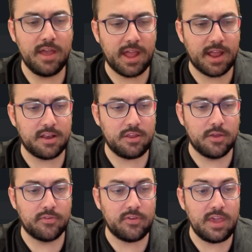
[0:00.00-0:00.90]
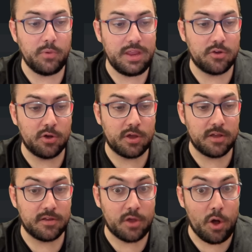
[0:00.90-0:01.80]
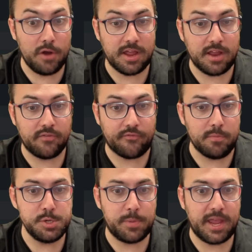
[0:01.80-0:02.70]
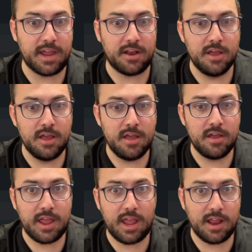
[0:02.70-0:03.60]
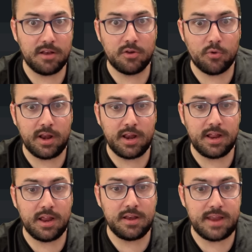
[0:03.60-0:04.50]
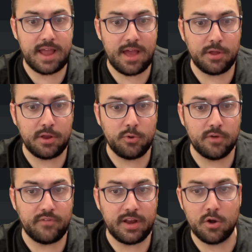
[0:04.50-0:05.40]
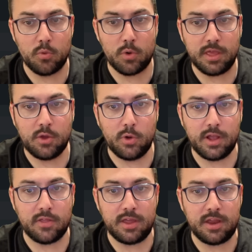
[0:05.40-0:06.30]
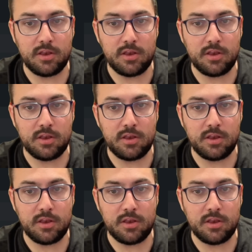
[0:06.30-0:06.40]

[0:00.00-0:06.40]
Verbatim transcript: And you can see we took content from Japan and created it down into a video really quickly.